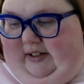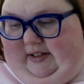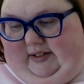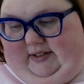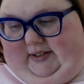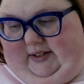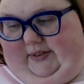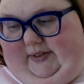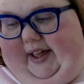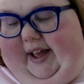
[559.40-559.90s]

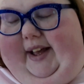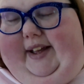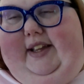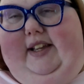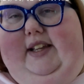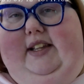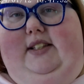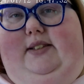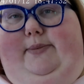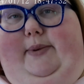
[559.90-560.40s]
So that
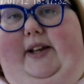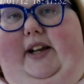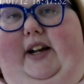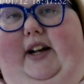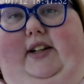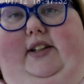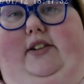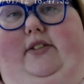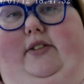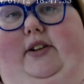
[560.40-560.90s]
is my
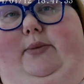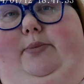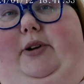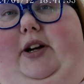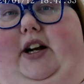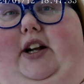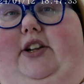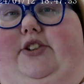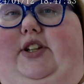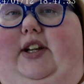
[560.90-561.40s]
ongoing
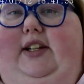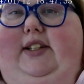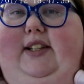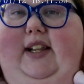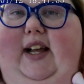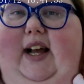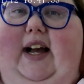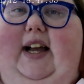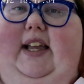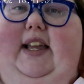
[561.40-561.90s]
project.
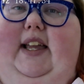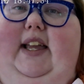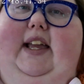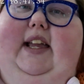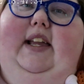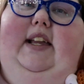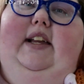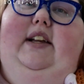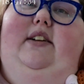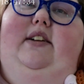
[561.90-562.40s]
I
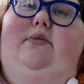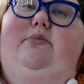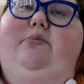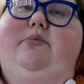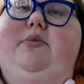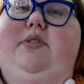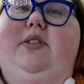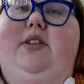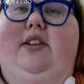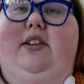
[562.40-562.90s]

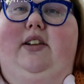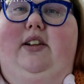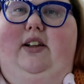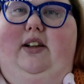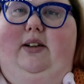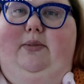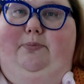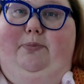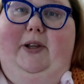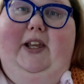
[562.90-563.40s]
am
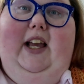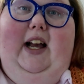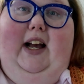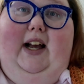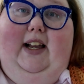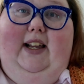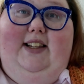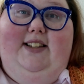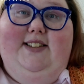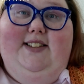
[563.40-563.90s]

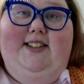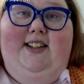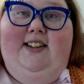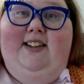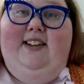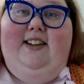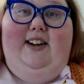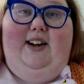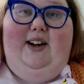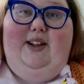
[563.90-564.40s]
behind
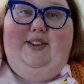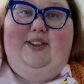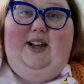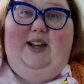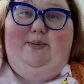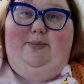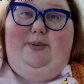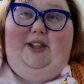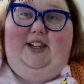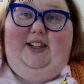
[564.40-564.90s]
on
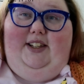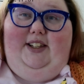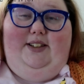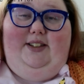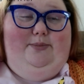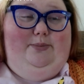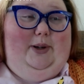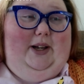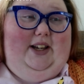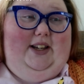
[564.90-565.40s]
that
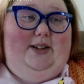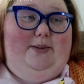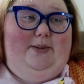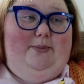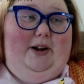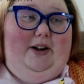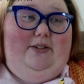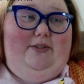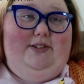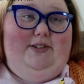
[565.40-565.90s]
blanket by
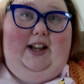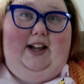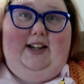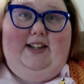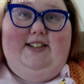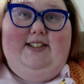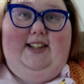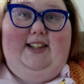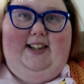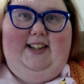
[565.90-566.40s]
about
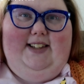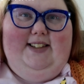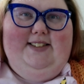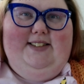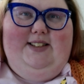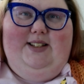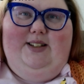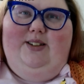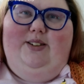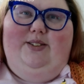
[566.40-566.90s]
9
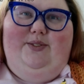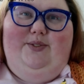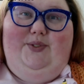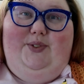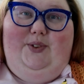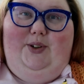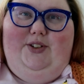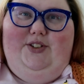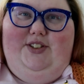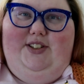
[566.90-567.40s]
days,
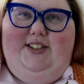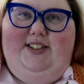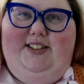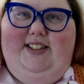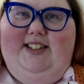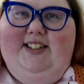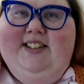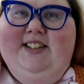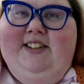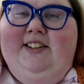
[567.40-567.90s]

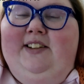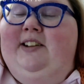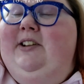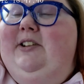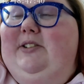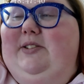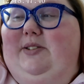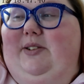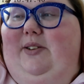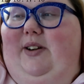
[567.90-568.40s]
unfortunately.
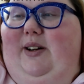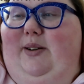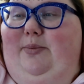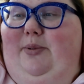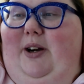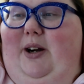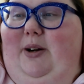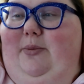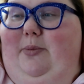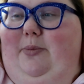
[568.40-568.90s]
So I'll
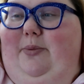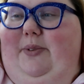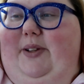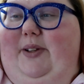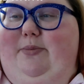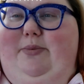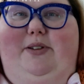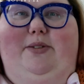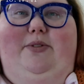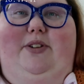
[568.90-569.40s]
probably
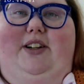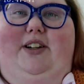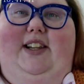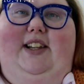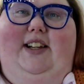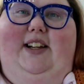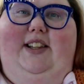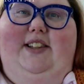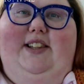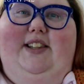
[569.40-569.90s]
be
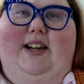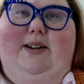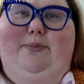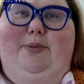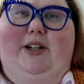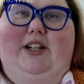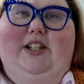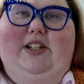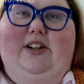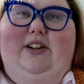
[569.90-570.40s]
working on that
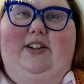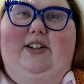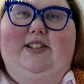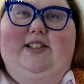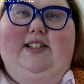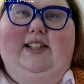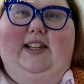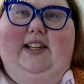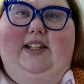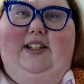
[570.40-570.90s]
pretty hard
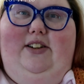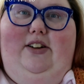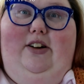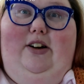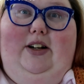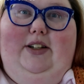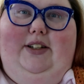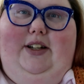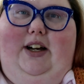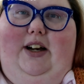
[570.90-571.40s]
to get
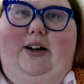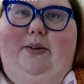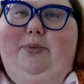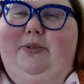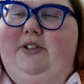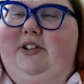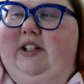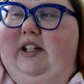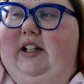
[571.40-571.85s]
caught up.